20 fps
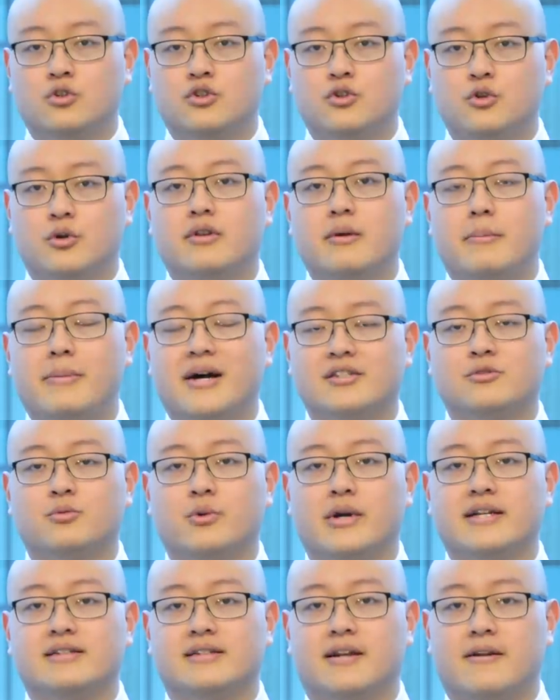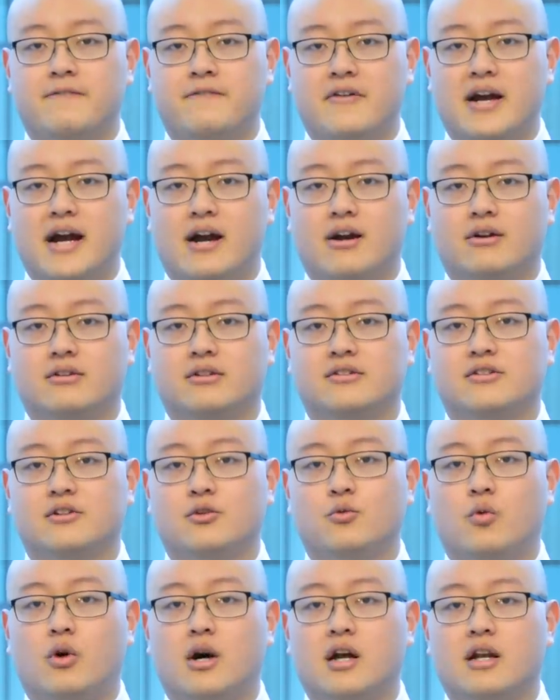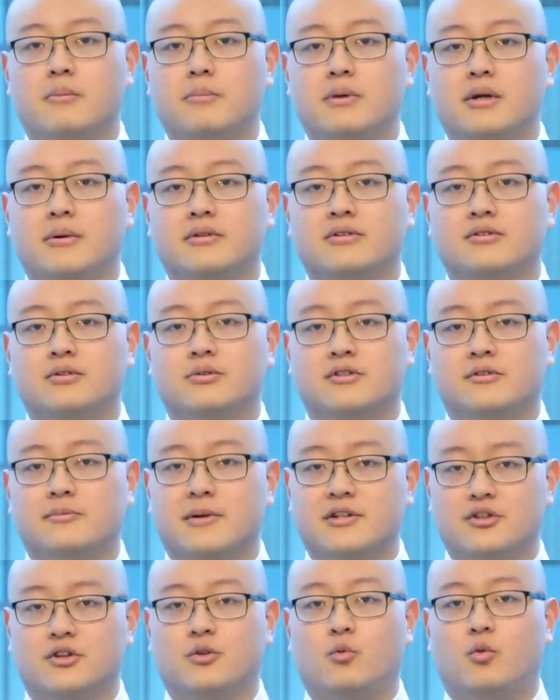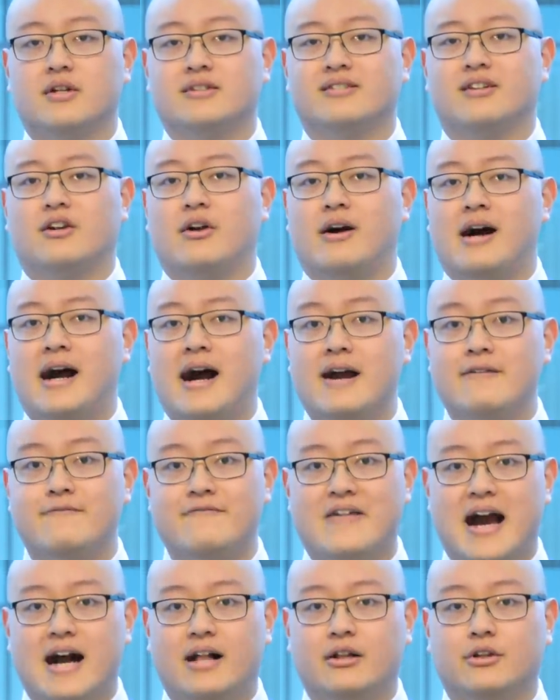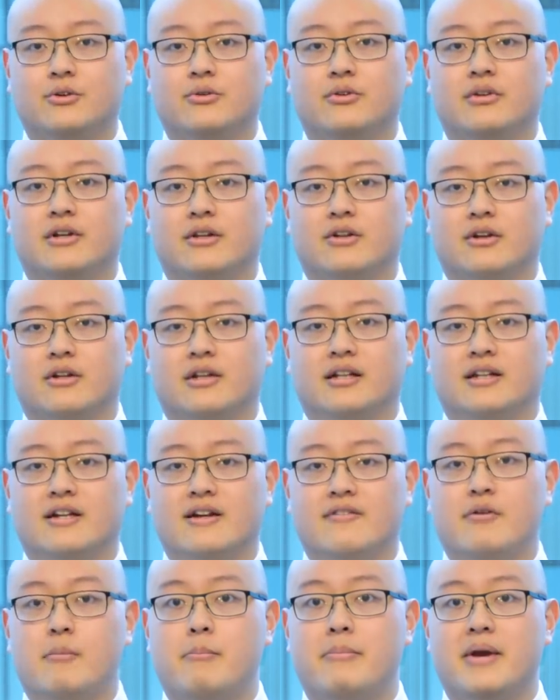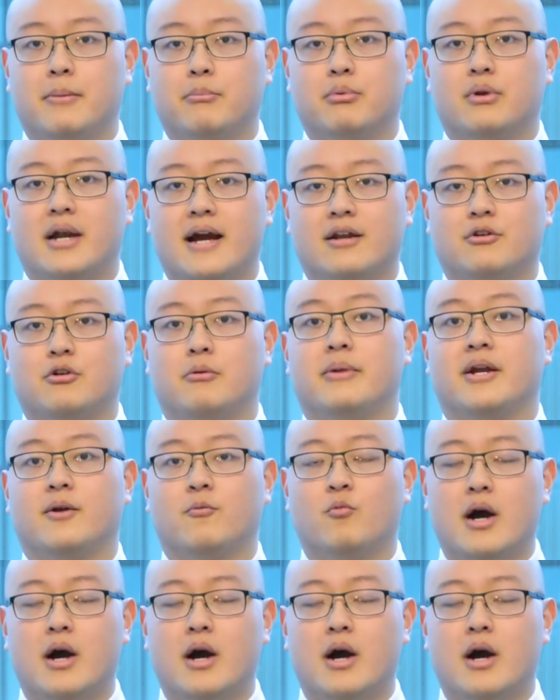Two of the best ways that I've found is you wanna be able to, especially the ones that are high value, they look like they have a big brand or a big